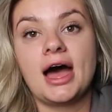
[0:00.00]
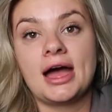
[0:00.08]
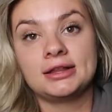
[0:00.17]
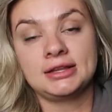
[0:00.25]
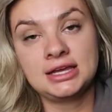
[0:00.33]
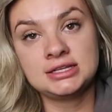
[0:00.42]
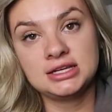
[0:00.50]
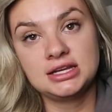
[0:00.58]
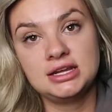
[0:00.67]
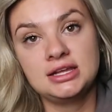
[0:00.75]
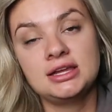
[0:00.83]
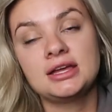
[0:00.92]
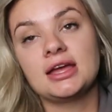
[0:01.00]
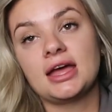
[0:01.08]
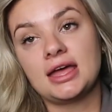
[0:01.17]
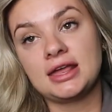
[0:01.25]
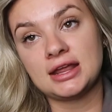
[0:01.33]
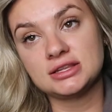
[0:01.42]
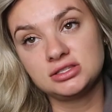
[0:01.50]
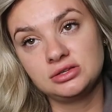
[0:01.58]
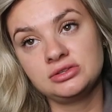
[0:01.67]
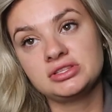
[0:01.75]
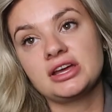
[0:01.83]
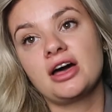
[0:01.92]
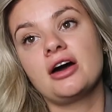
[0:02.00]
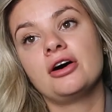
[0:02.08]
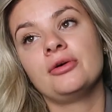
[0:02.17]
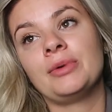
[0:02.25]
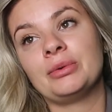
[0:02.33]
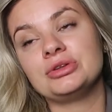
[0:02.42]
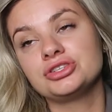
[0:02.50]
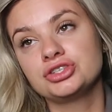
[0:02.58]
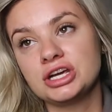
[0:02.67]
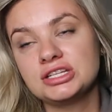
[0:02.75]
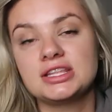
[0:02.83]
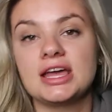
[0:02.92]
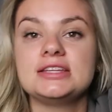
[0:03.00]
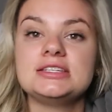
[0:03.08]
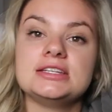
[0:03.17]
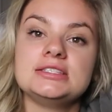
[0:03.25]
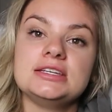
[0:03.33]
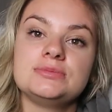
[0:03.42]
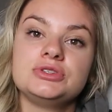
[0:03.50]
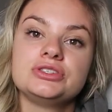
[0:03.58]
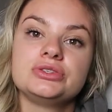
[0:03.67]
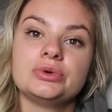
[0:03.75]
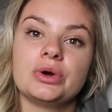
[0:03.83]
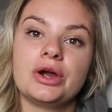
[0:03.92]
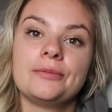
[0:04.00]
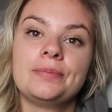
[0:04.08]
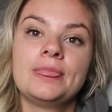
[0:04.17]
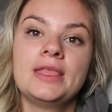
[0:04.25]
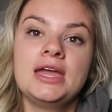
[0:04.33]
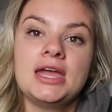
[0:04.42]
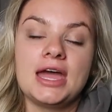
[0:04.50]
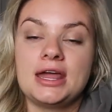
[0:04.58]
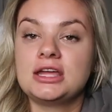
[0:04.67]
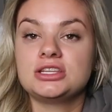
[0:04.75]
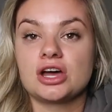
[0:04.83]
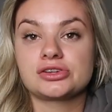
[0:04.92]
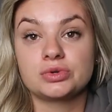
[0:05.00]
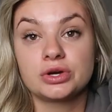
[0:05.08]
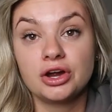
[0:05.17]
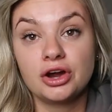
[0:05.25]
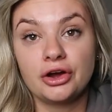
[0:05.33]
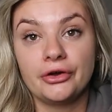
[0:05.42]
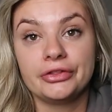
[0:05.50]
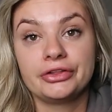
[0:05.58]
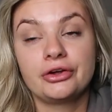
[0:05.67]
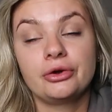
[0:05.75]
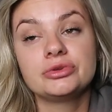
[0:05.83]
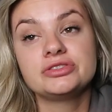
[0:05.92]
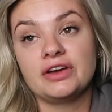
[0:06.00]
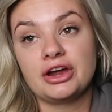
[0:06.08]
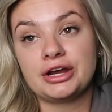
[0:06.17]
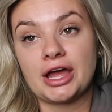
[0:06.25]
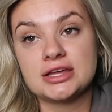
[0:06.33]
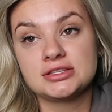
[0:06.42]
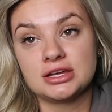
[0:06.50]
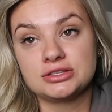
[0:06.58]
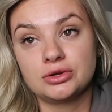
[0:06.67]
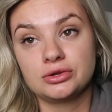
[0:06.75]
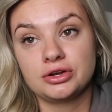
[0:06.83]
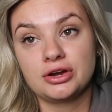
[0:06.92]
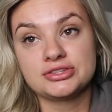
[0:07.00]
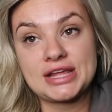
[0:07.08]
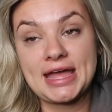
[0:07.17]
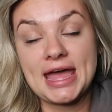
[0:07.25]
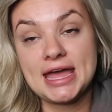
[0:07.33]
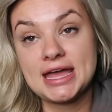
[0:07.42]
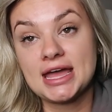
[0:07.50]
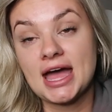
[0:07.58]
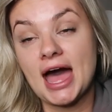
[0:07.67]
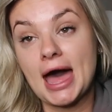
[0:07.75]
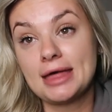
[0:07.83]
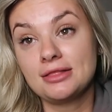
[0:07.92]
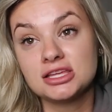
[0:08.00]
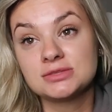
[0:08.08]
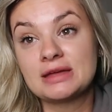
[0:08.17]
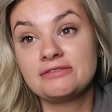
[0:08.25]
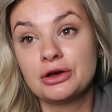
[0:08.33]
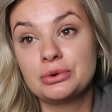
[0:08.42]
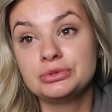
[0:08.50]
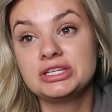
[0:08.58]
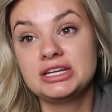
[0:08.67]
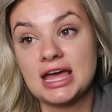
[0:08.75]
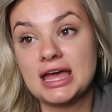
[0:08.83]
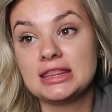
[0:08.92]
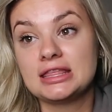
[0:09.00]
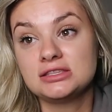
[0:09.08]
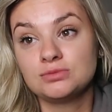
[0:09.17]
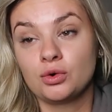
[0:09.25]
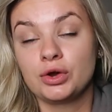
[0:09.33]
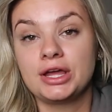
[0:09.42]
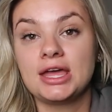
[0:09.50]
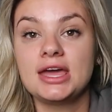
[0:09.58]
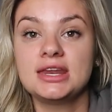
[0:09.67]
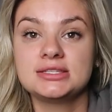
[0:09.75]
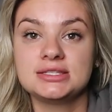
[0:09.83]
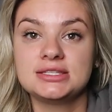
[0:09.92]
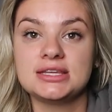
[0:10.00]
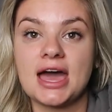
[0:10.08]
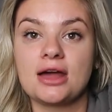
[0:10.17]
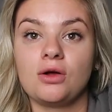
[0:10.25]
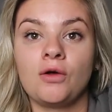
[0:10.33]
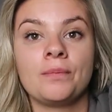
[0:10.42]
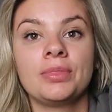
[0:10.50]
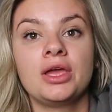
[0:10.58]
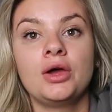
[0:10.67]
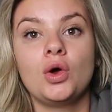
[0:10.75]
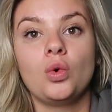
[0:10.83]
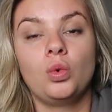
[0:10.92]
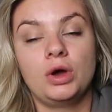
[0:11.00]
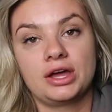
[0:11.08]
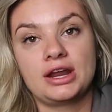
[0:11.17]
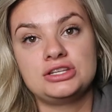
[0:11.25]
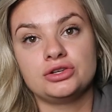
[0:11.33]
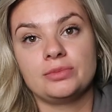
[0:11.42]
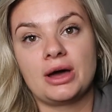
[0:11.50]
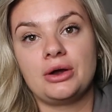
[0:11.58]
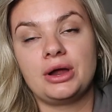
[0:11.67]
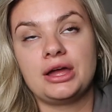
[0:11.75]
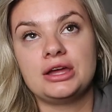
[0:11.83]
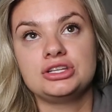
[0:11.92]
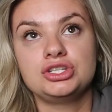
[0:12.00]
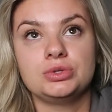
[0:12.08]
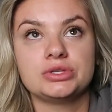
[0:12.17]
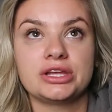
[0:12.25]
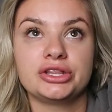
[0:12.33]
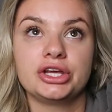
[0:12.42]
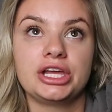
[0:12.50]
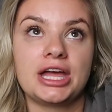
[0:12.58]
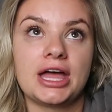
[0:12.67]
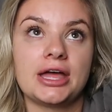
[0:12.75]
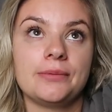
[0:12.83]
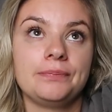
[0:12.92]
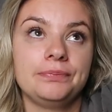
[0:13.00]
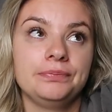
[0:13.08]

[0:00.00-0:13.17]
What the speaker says: I landed, and as soon as I got home, I went straight to the AT&T store and I talked to a girl, and the girl was very nice. I told her, I was like, hey, I lost my phone today, this morning. It is in Seattle. What can I do about it? And she was like looking at